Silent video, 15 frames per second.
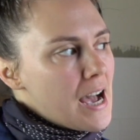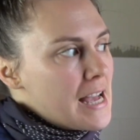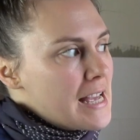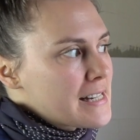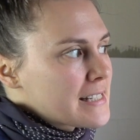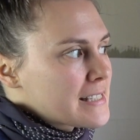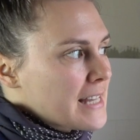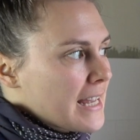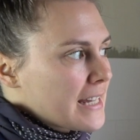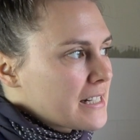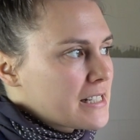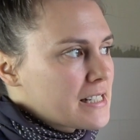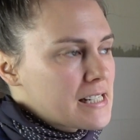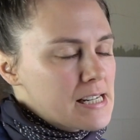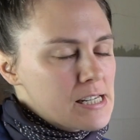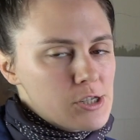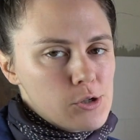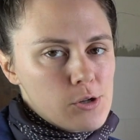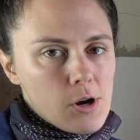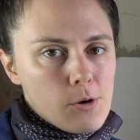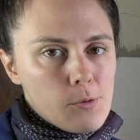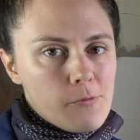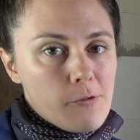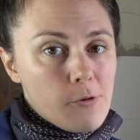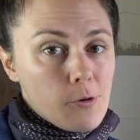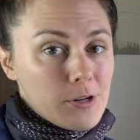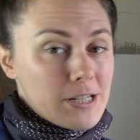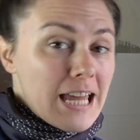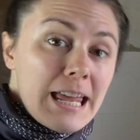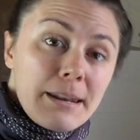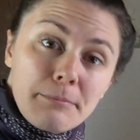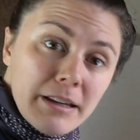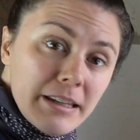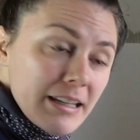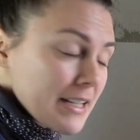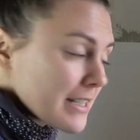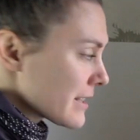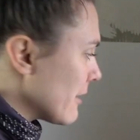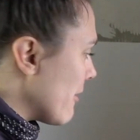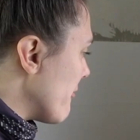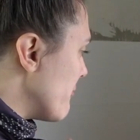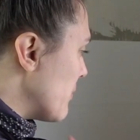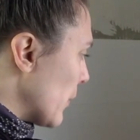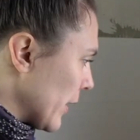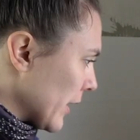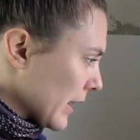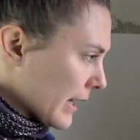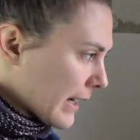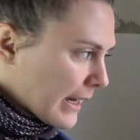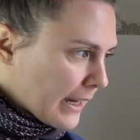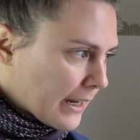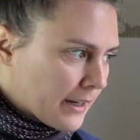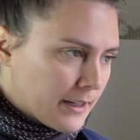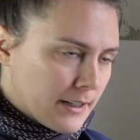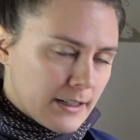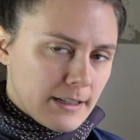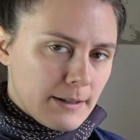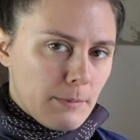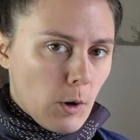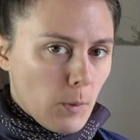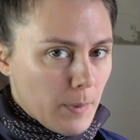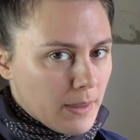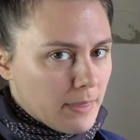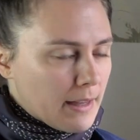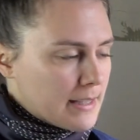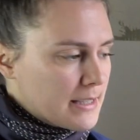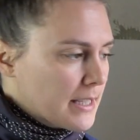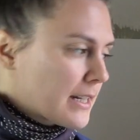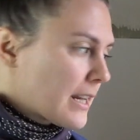I decided to go for 10 minutes of boiling, hoping that's